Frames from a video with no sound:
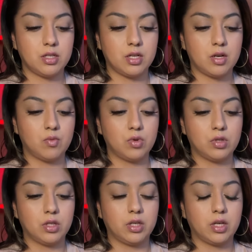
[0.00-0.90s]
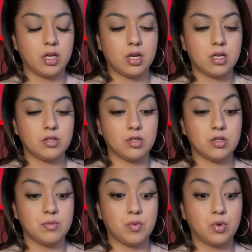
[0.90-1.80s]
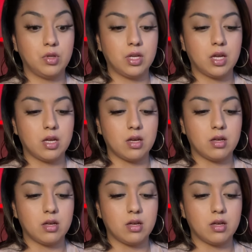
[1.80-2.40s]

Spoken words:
and I'm rolling it